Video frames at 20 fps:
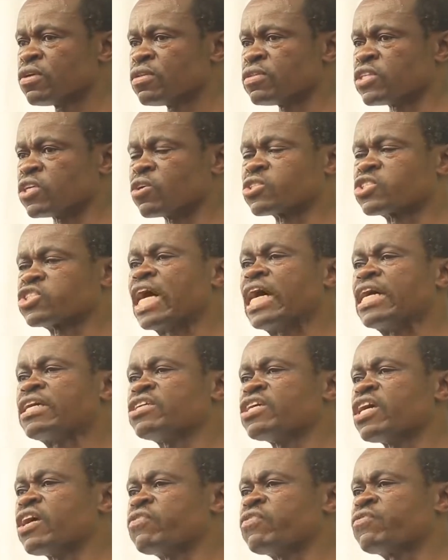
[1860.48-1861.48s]

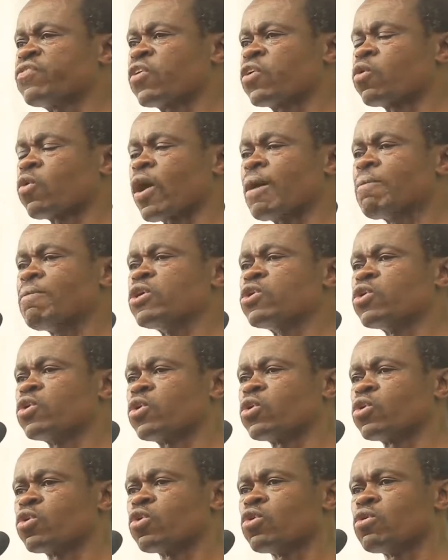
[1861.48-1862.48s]
Diosagie for Kwame
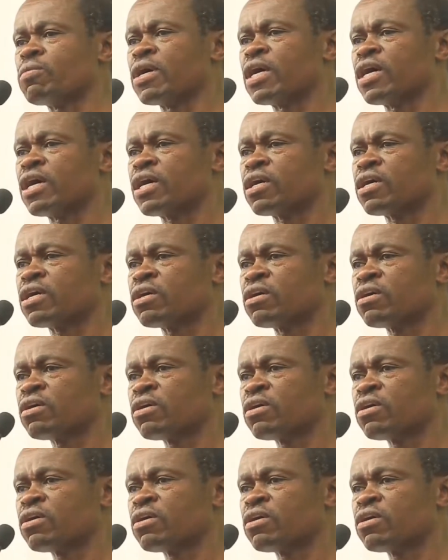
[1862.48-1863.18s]
Nkrumah